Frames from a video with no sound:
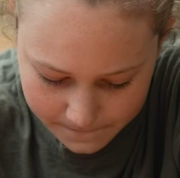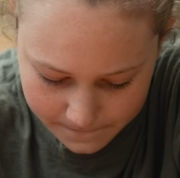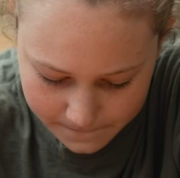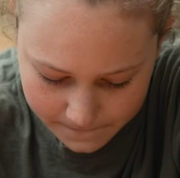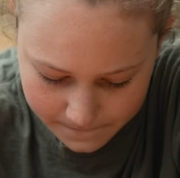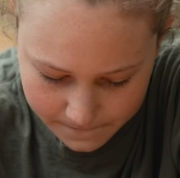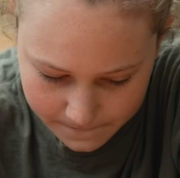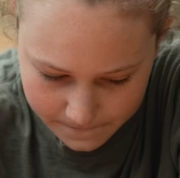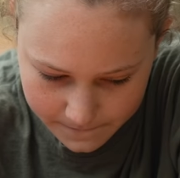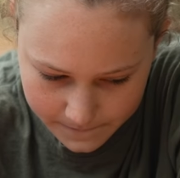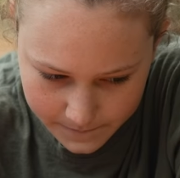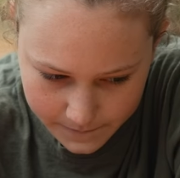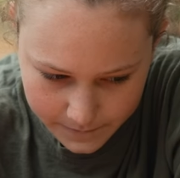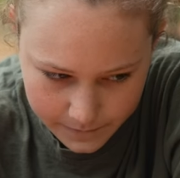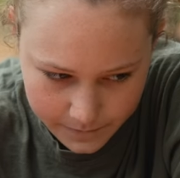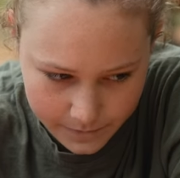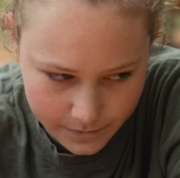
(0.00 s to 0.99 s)

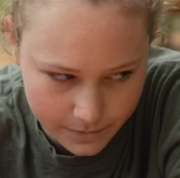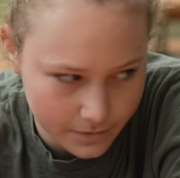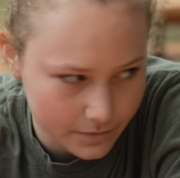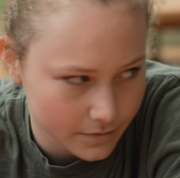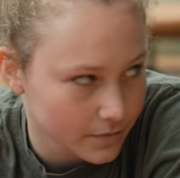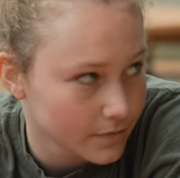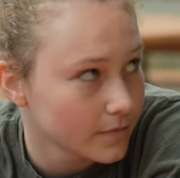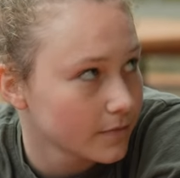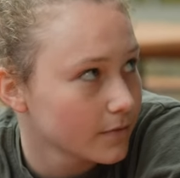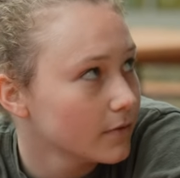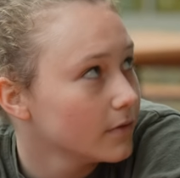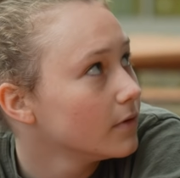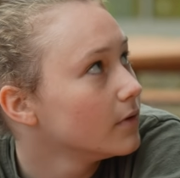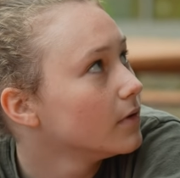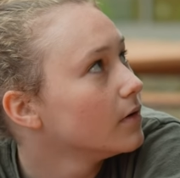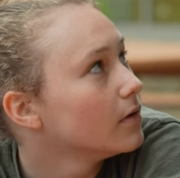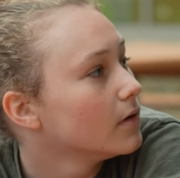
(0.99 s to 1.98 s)

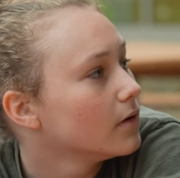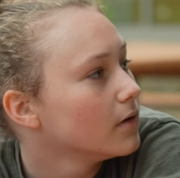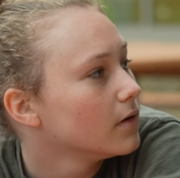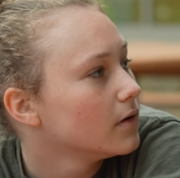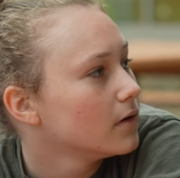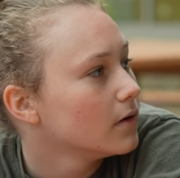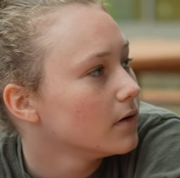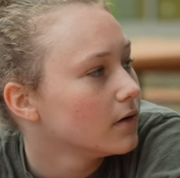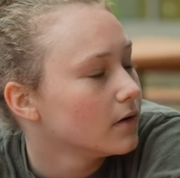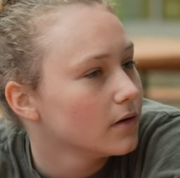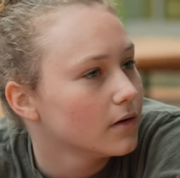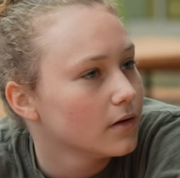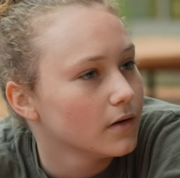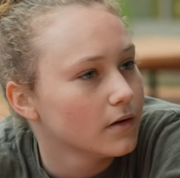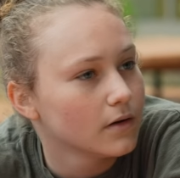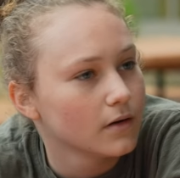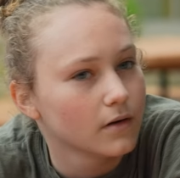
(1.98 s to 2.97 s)

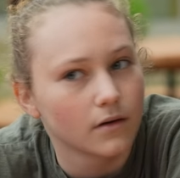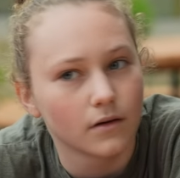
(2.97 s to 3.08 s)
(no one is talking)